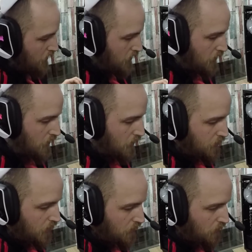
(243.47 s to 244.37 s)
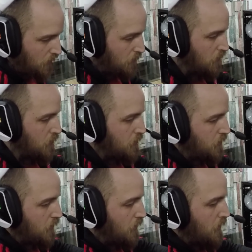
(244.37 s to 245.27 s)
I tell you what, we'll just.
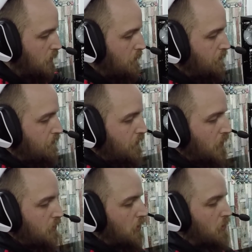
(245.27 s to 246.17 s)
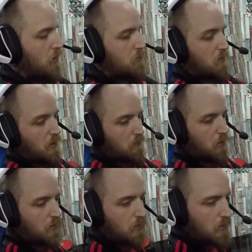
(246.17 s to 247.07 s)
So I've got a spare one.